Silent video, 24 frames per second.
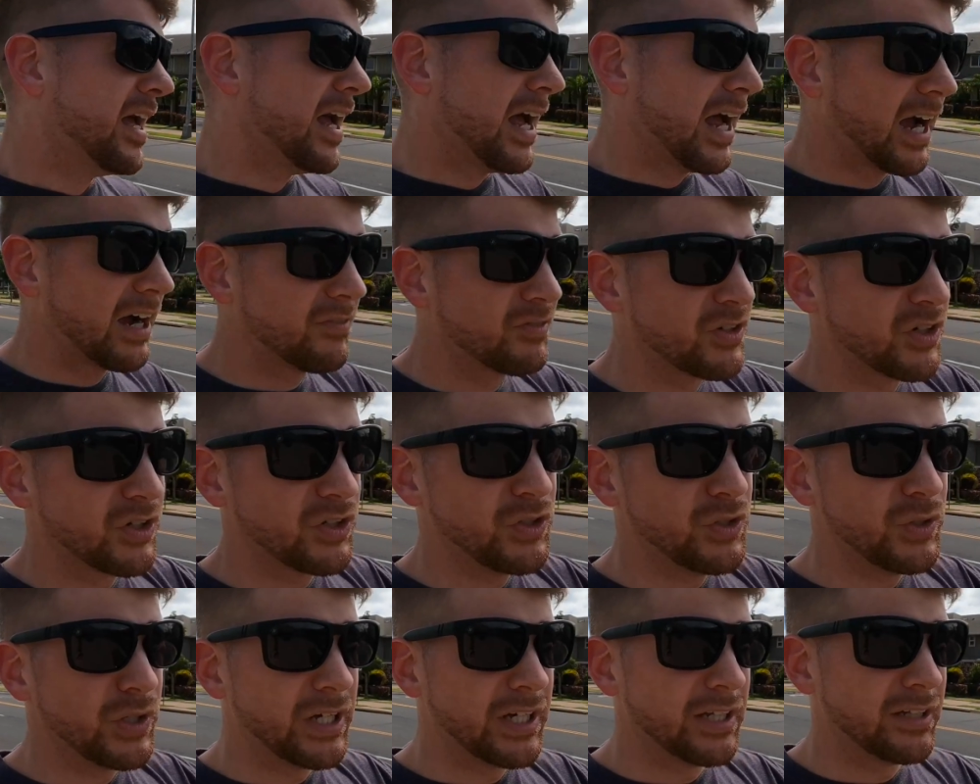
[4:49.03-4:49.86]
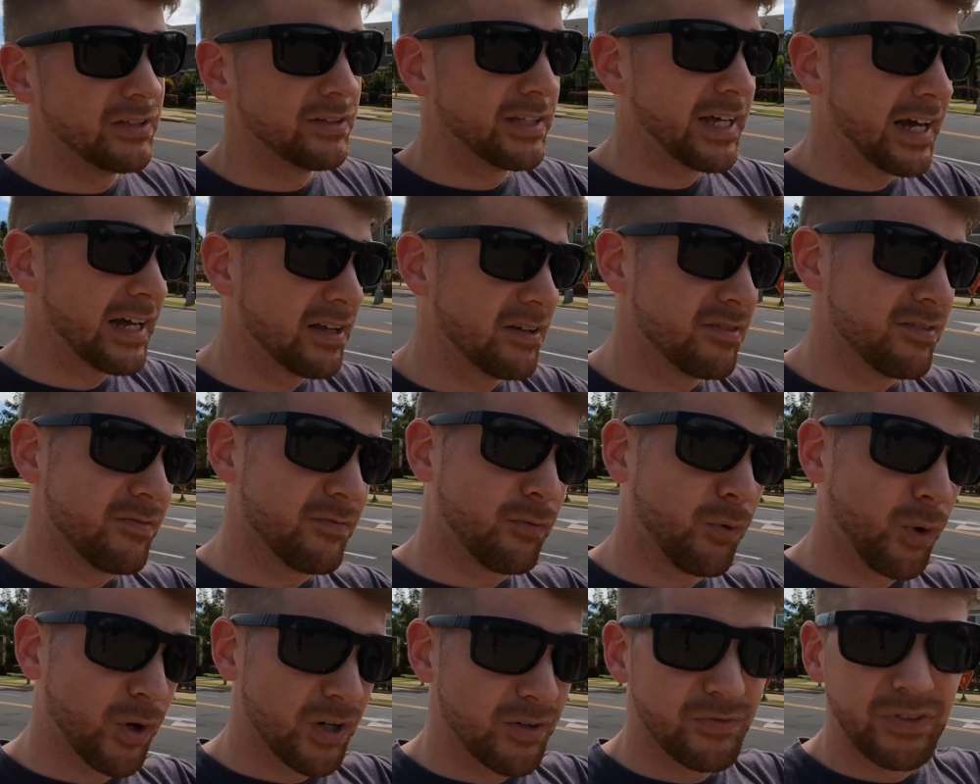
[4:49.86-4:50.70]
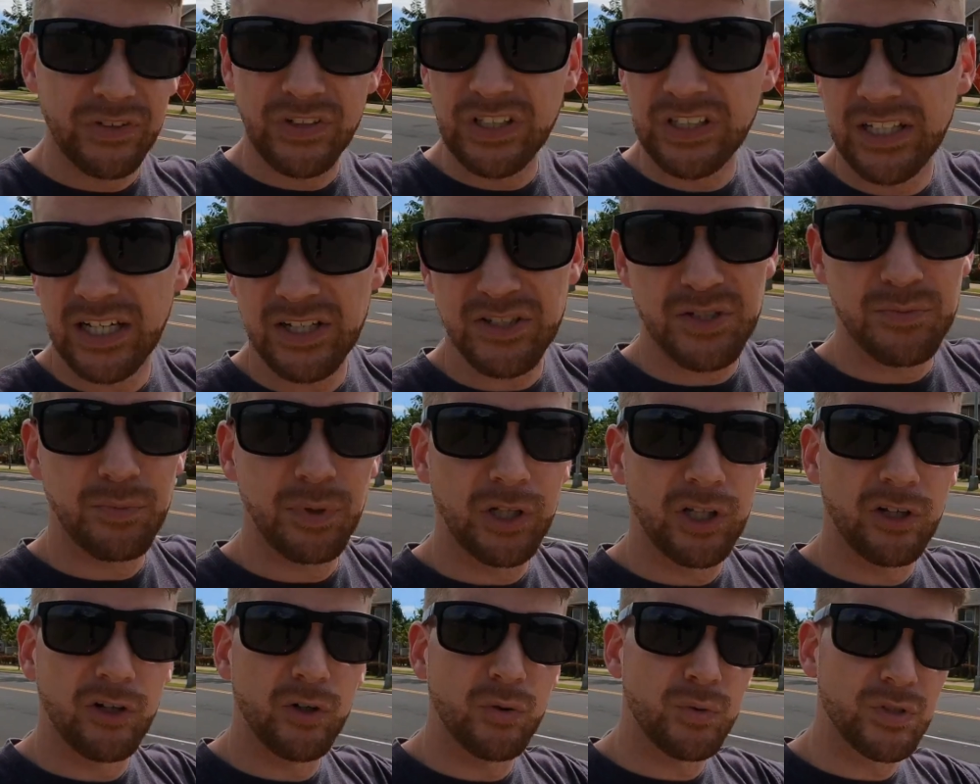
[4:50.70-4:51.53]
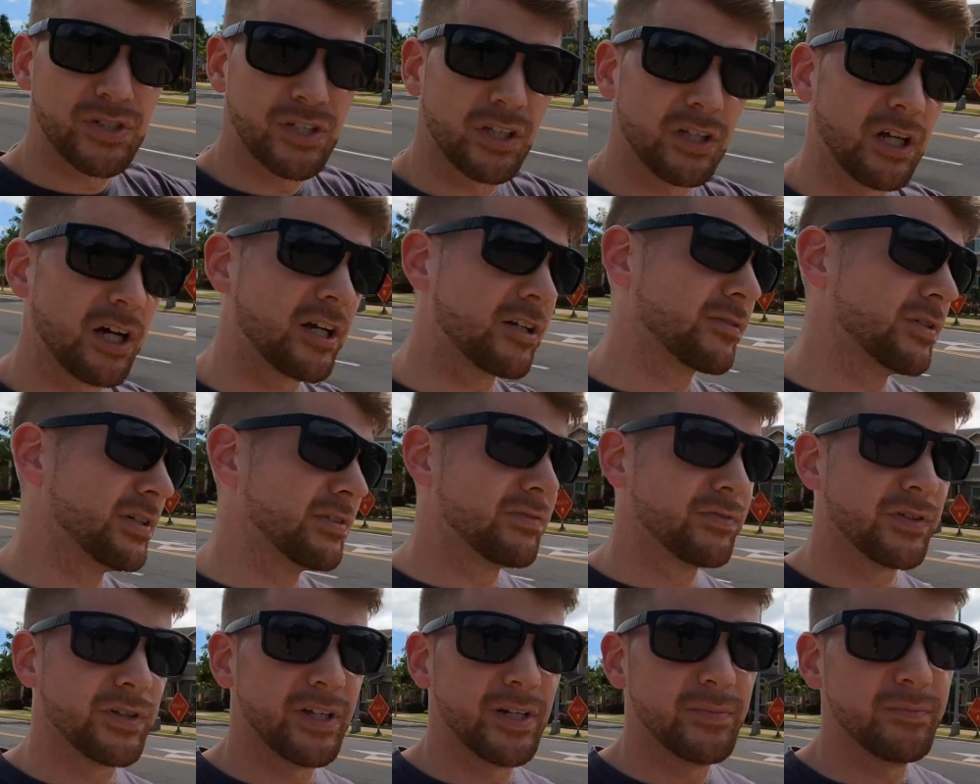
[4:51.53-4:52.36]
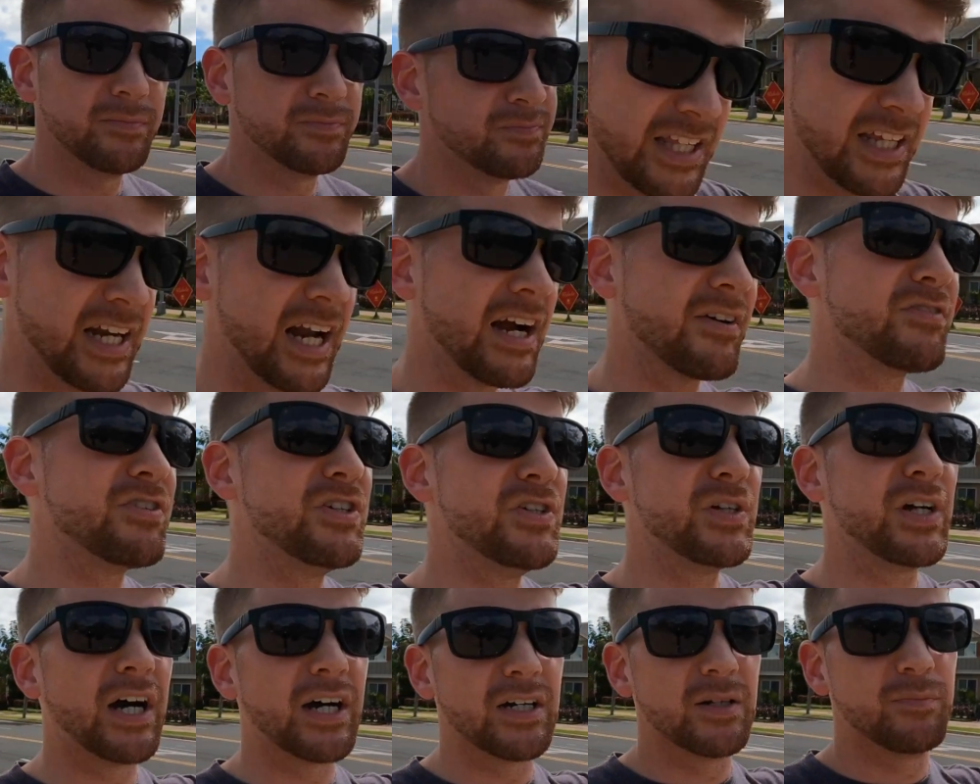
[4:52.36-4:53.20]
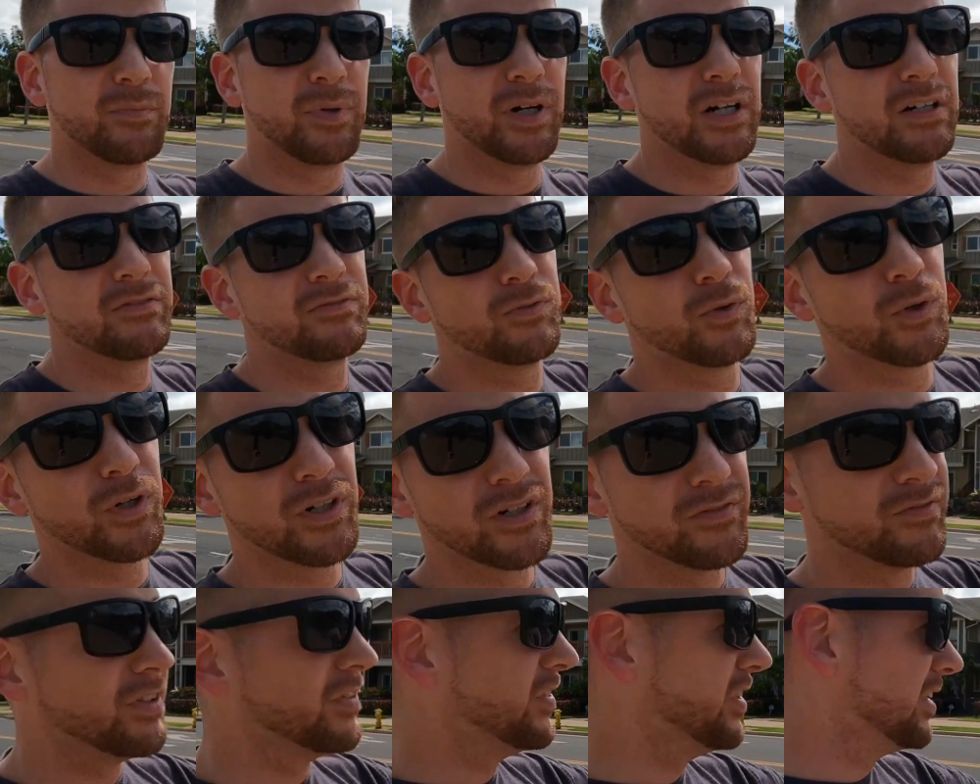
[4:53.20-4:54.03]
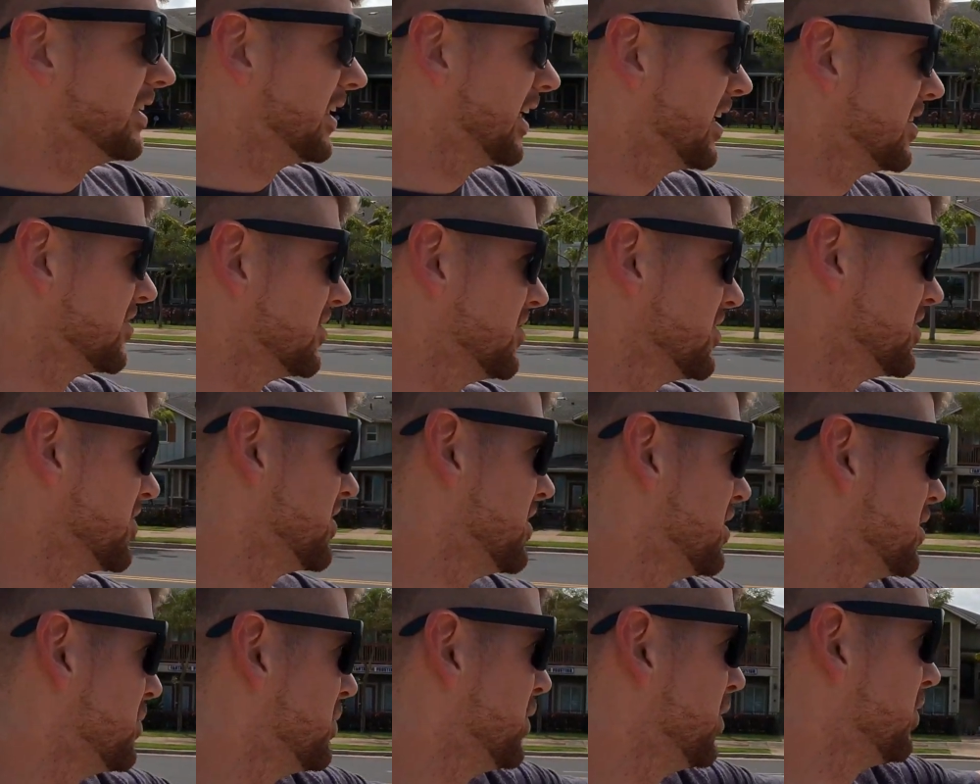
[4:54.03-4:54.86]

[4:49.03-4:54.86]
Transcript: After you hit that four hundred fifty thousand dollars below was a lottery for them. And then after you got above four hundred fifty thousand dollars, you can see these